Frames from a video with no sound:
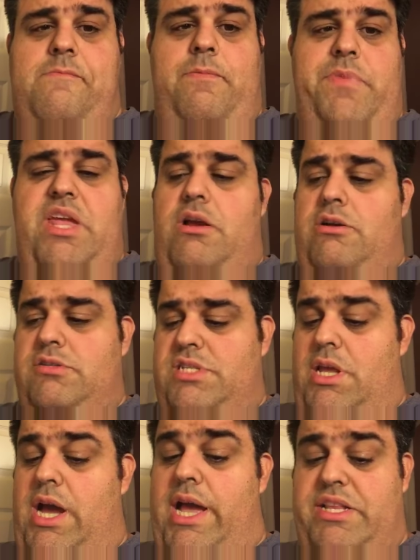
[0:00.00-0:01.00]
And he goes,
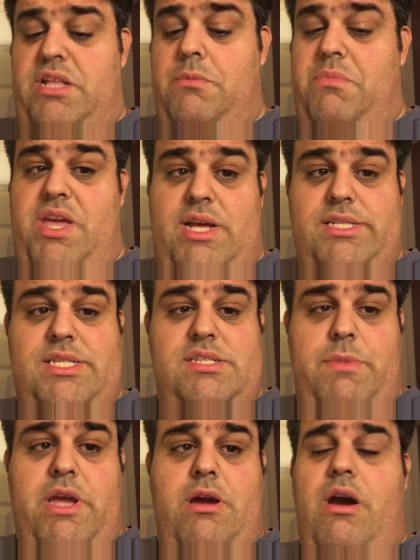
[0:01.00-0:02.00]
I tell him, yes,
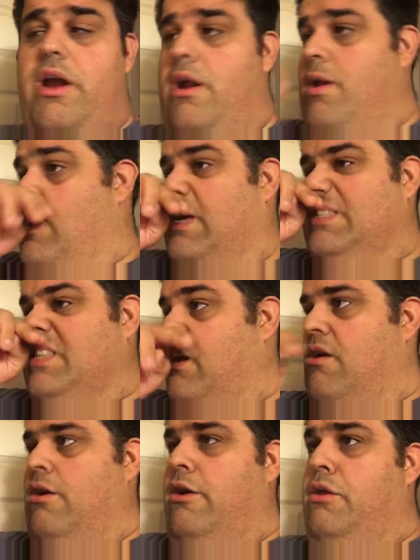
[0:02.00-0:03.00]
that's my cart. I was
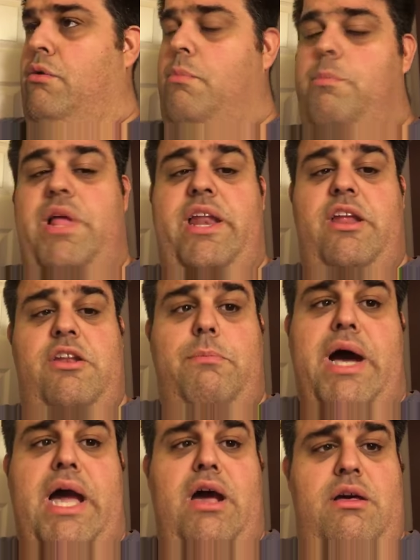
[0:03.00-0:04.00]
like, are you planning to
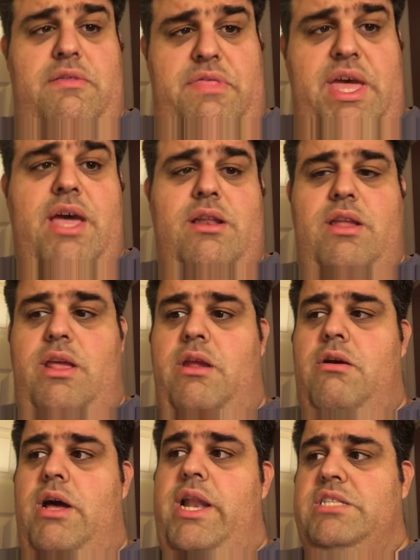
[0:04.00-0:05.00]
buy all of that? And
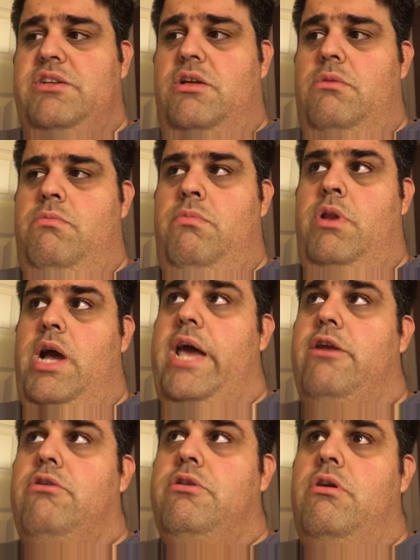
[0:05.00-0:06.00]
I told him,
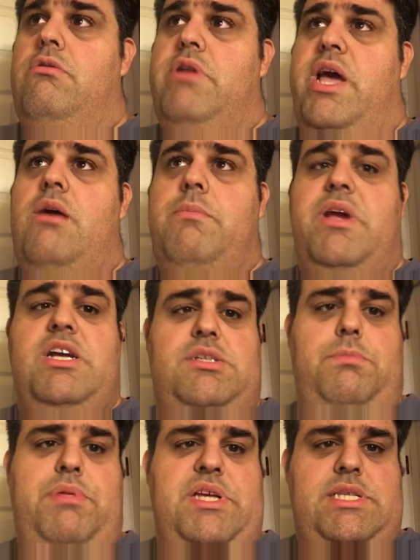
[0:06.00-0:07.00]
I don't know now because
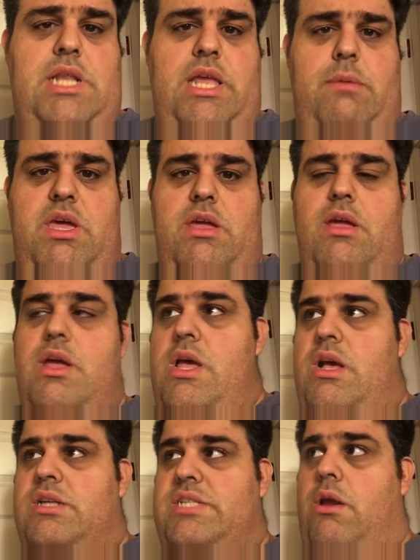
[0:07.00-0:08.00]
you placed a limit.
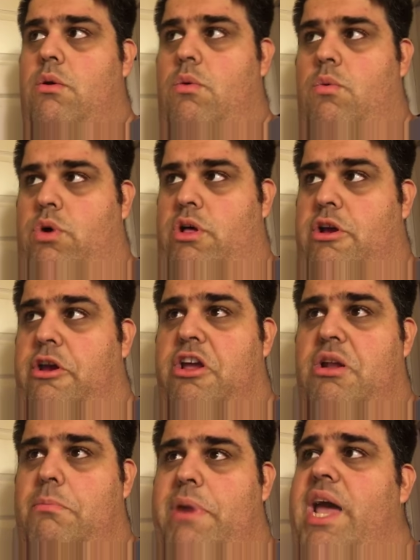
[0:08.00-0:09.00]
I was like, well, are you going
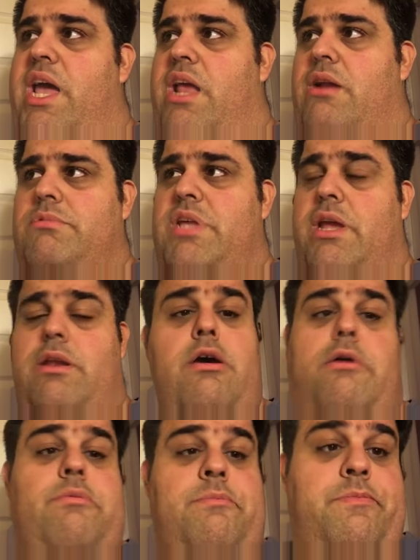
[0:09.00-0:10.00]
to buy it? And I'm like,
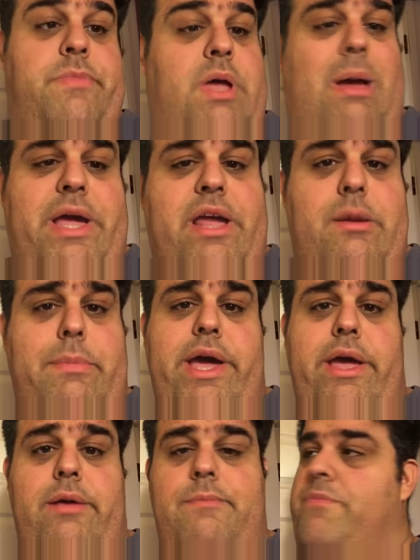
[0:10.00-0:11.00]
no, I'm not going to buy
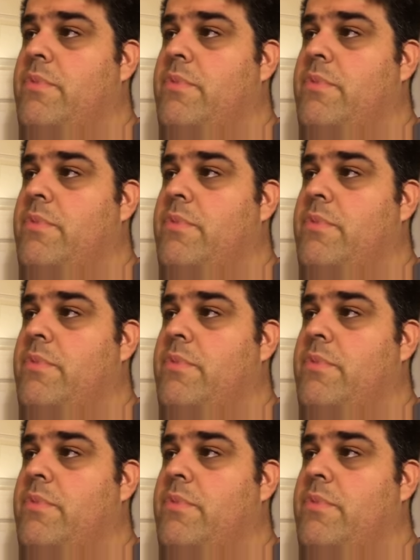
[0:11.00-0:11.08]
it.